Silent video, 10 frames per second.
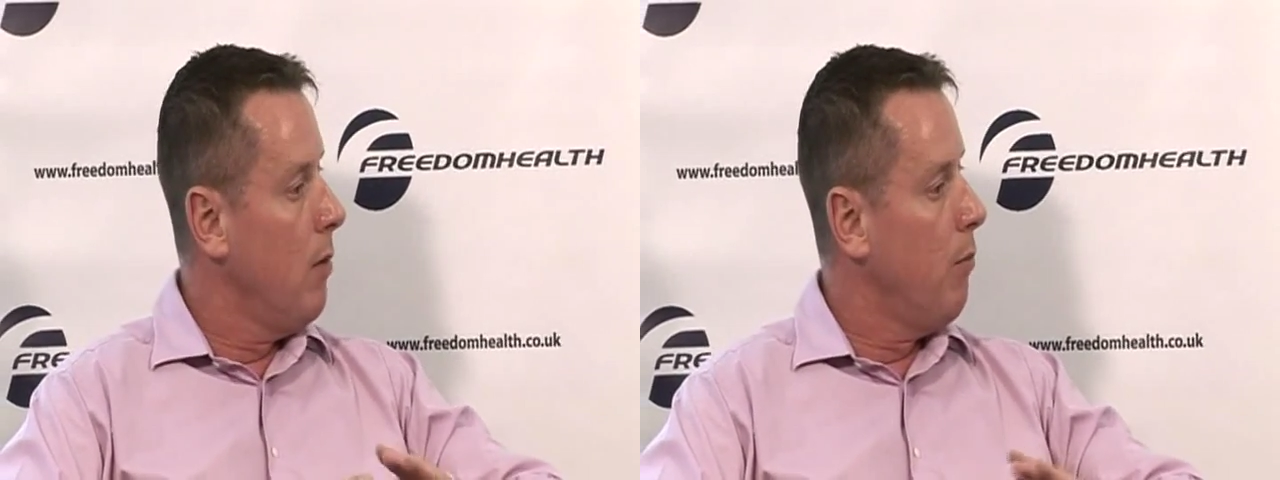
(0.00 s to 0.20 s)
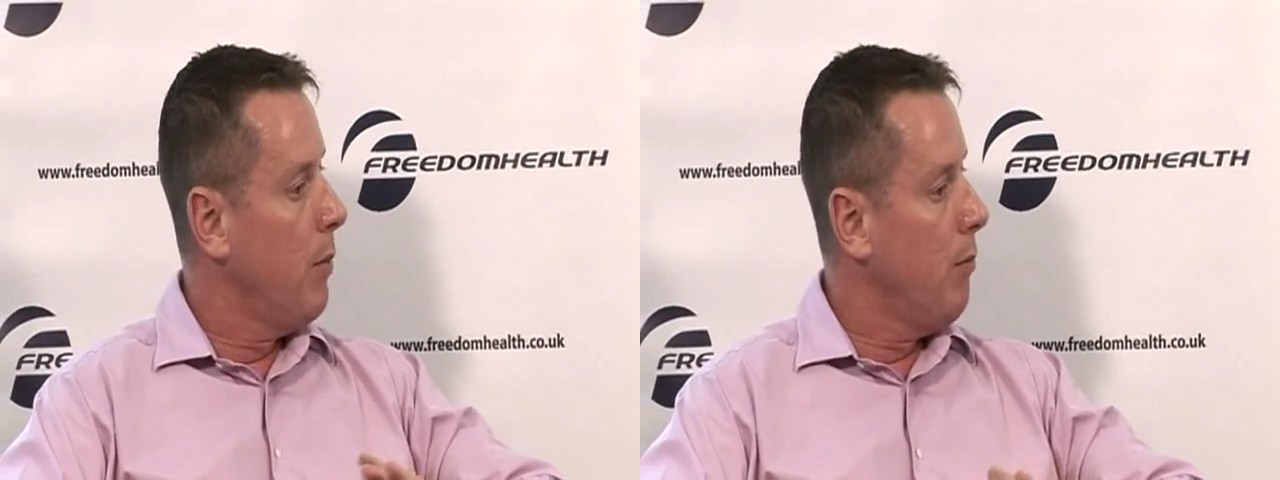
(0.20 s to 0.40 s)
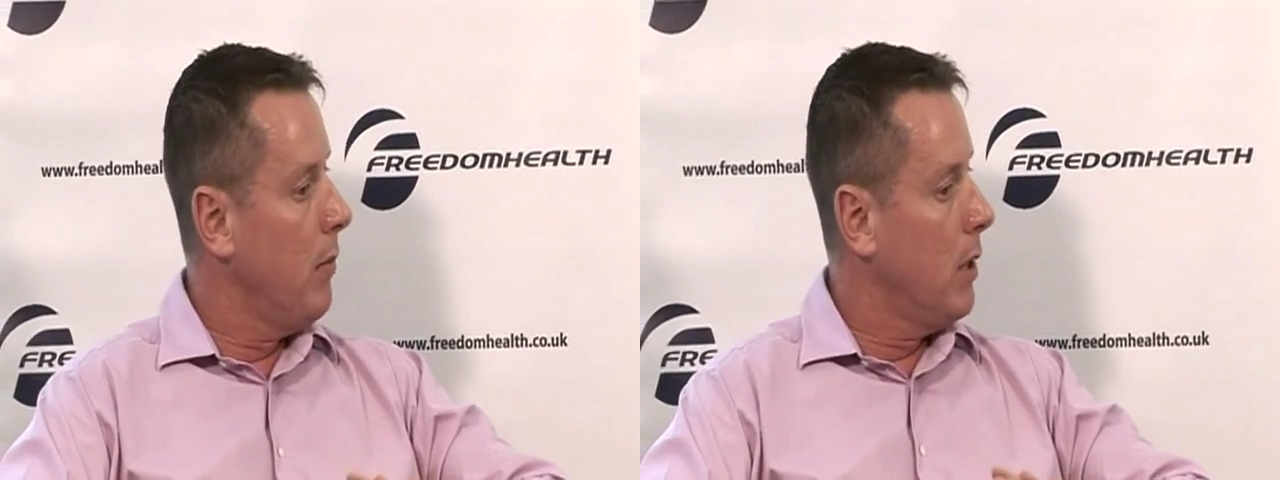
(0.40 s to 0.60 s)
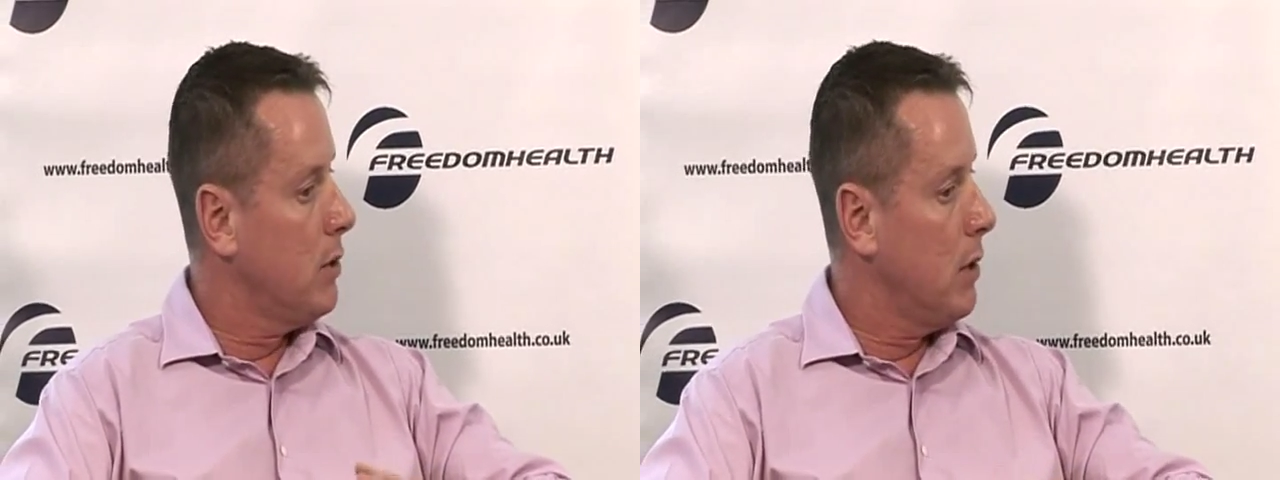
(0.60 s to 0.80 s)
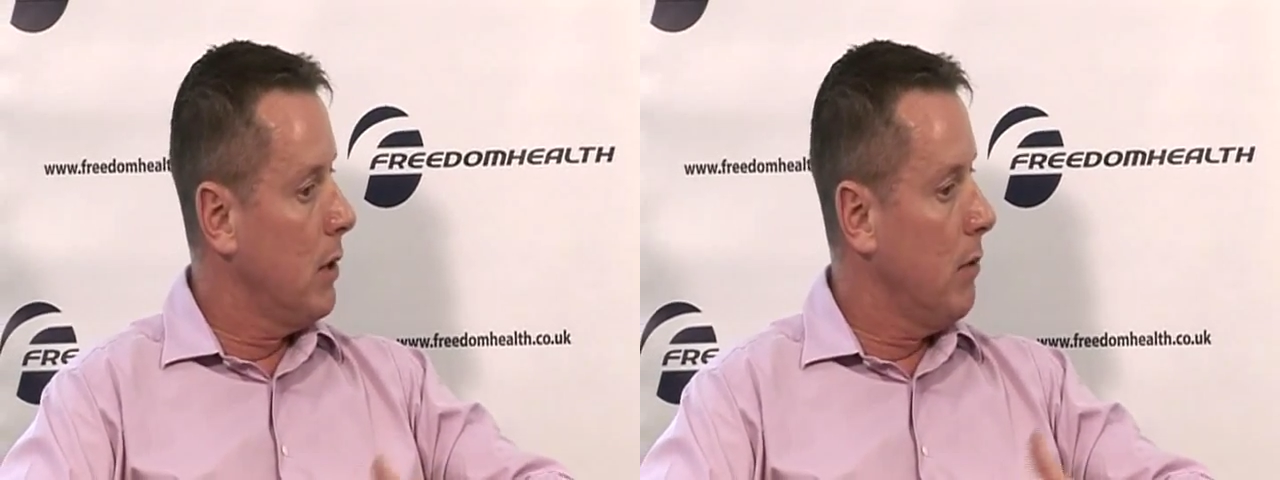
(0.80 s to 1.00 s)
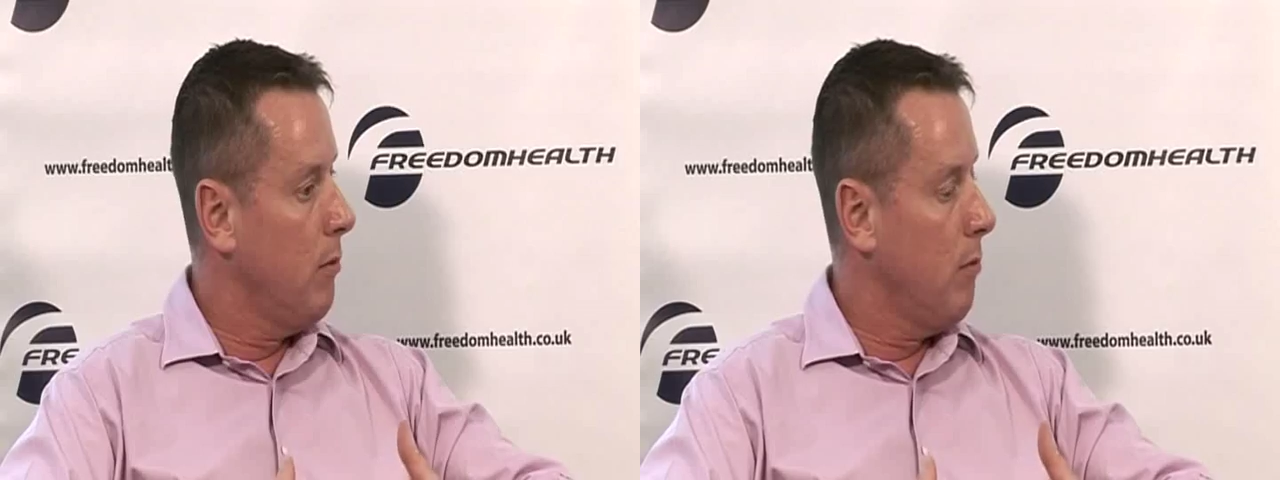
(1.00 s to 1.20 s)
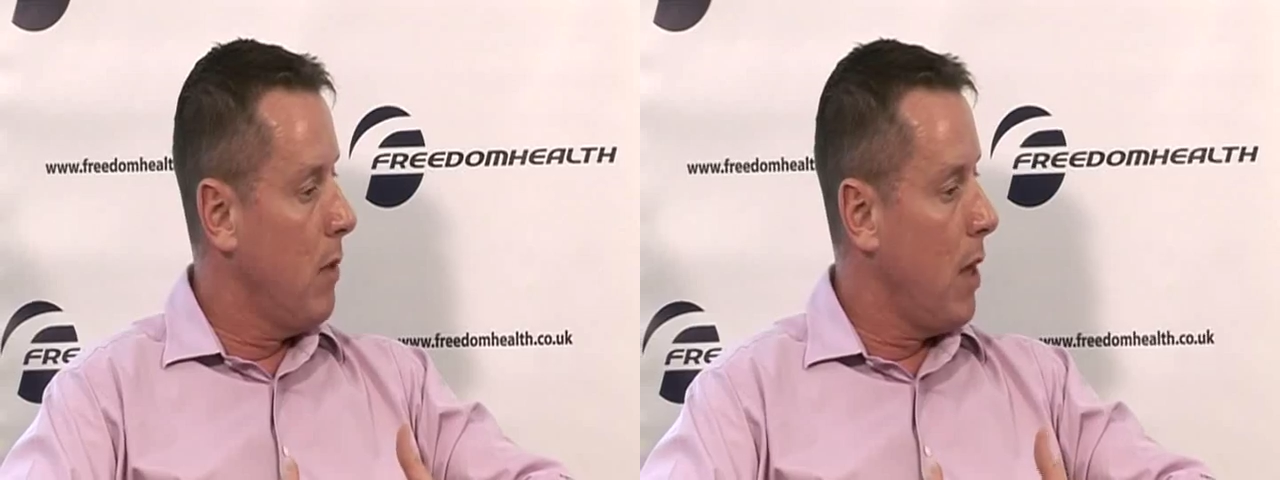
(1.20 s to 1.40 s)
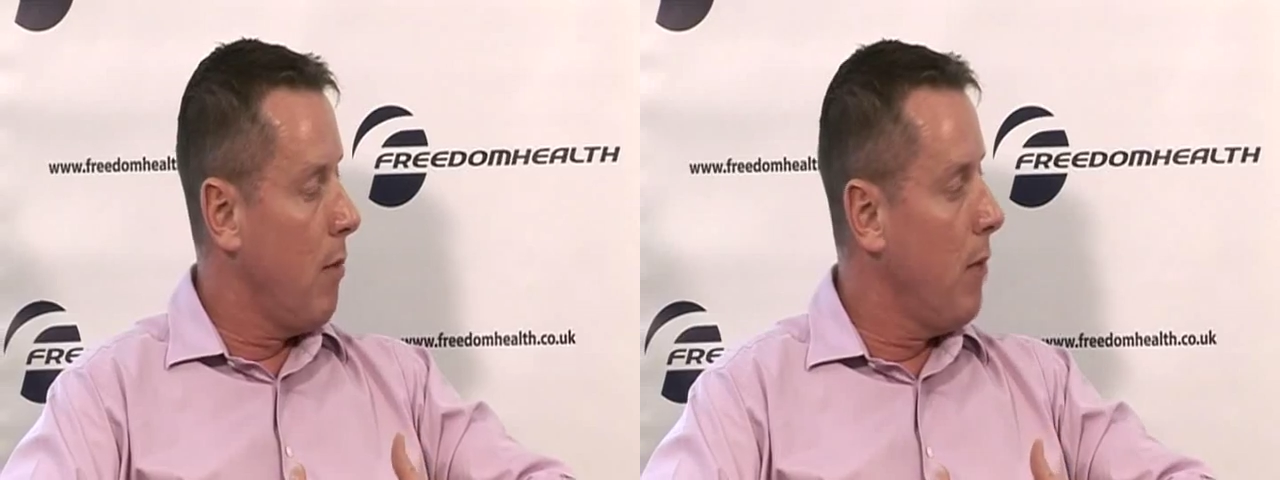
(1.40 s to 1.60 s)
But certainly
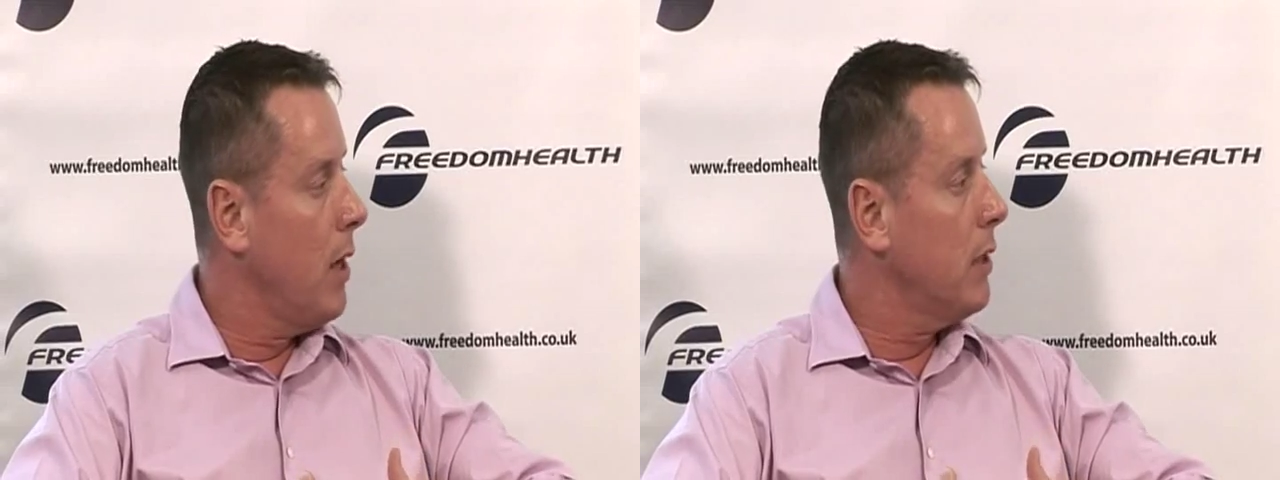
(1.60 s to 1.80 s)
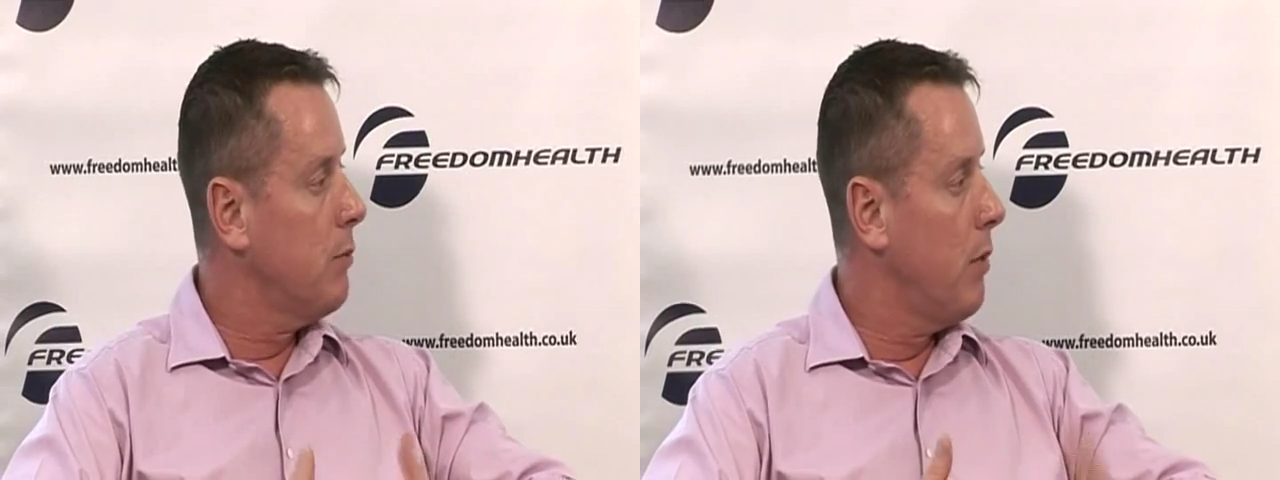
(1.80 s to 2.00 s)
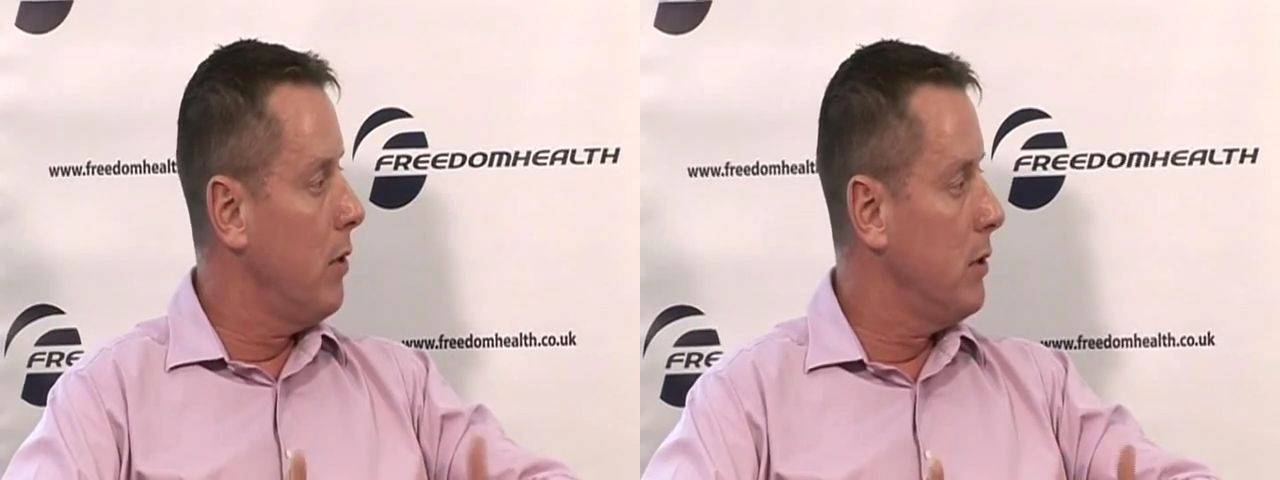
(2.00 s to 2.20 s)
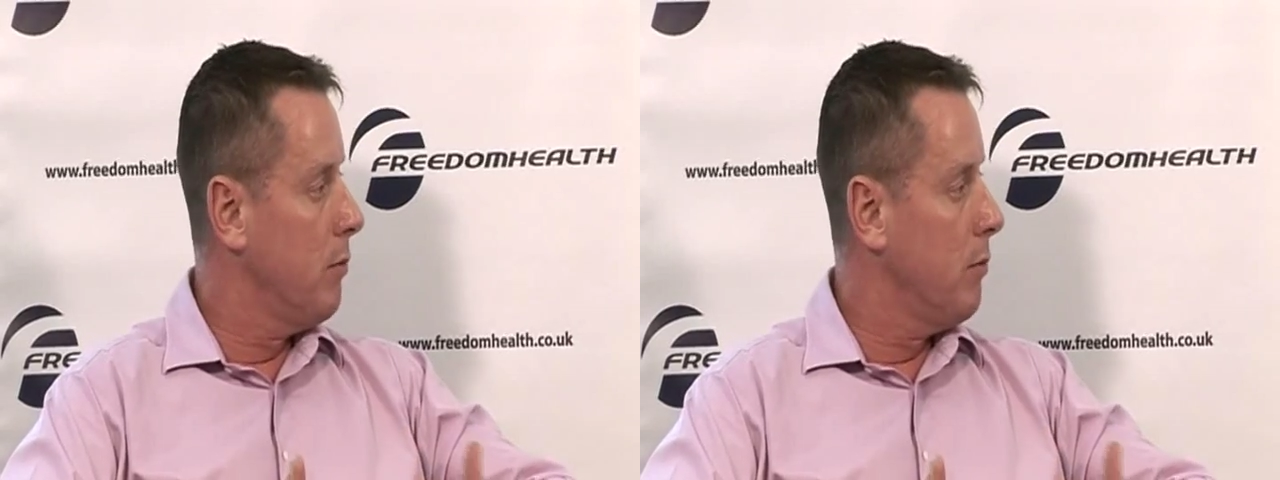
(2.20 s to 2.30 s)
my experience